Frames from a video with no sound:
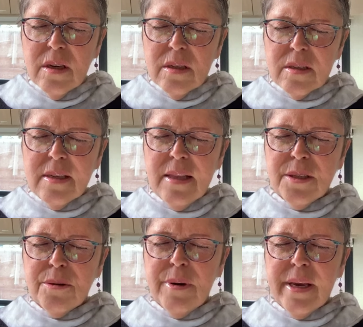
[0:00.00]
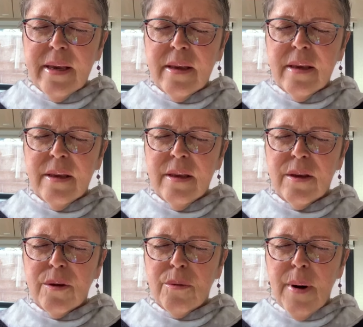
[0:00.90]
centering,
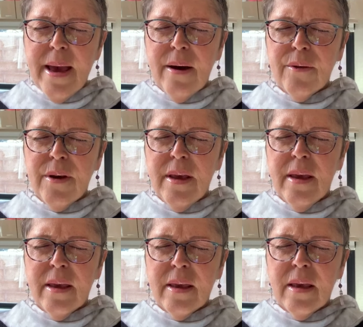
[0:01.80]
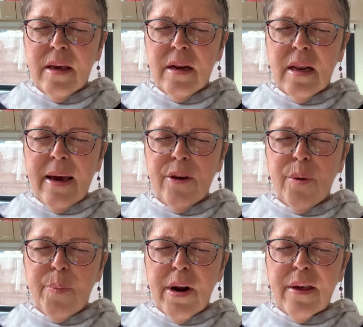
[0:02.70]
grounding, and allow
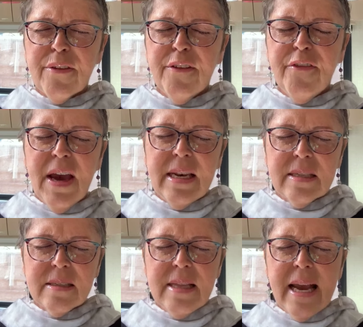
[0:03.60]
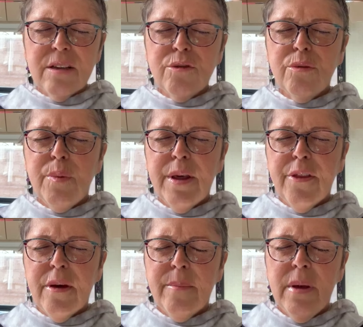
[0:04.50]
your breath to find its natural
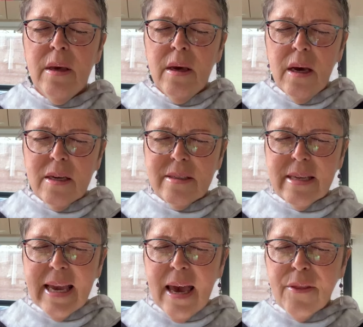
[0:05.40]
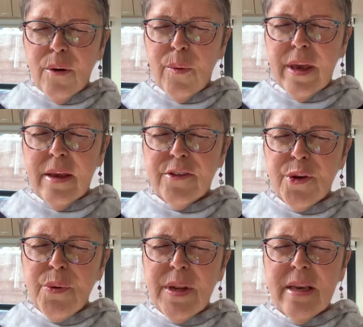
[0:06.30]
rhythm as together we
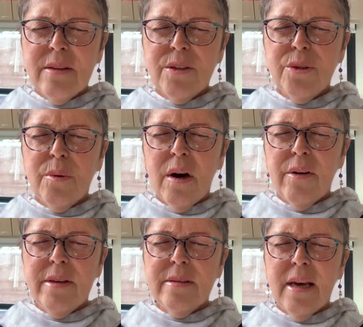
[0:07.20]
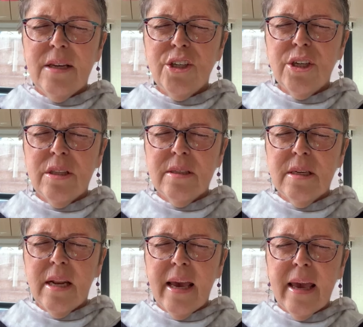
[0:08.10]
tune in to our intention
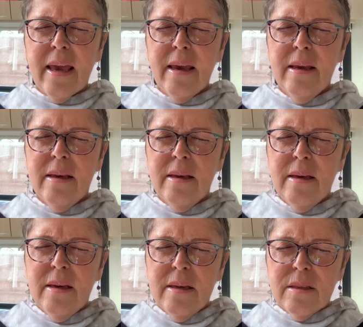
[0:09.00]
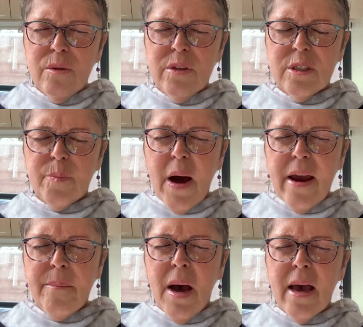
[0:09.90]
today to
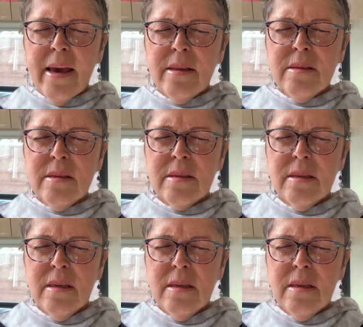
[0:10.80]
inspire minds,